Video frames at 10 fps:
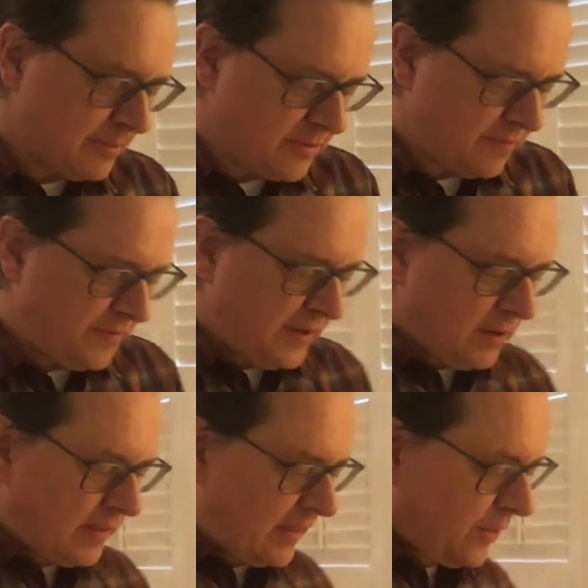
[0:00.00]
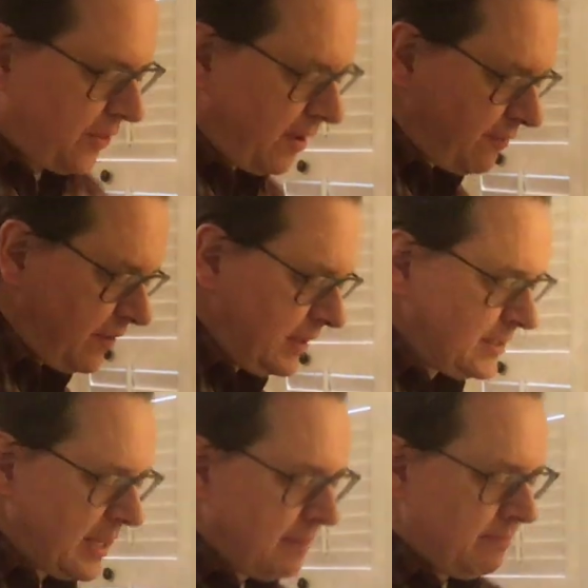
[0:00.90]
them to feel that the
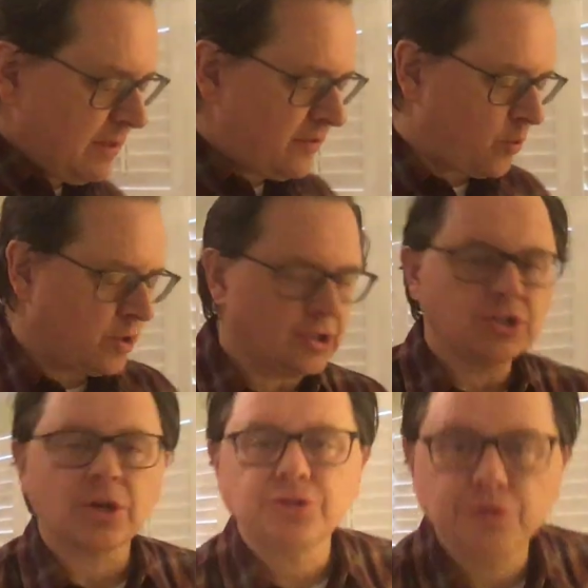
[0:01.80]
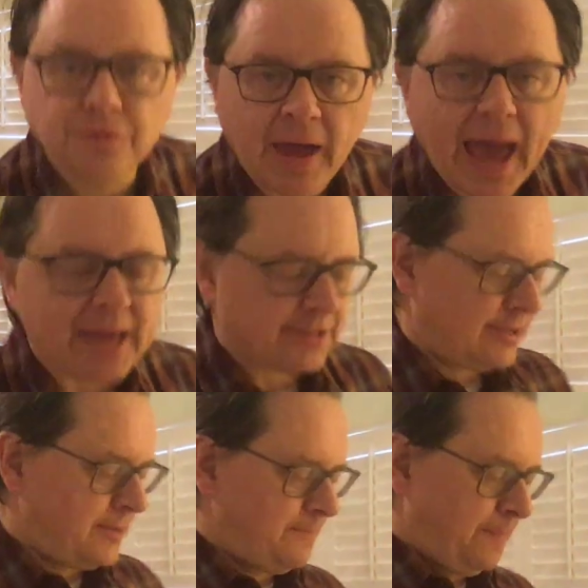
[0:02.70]
sufferings and misfortunes are too
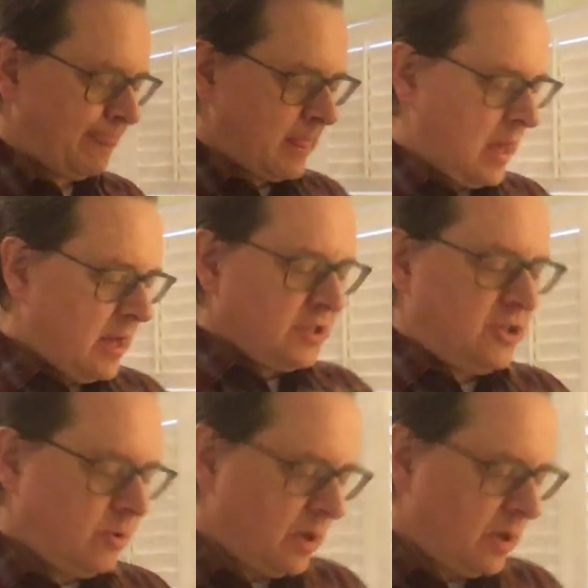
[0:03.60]
vast, too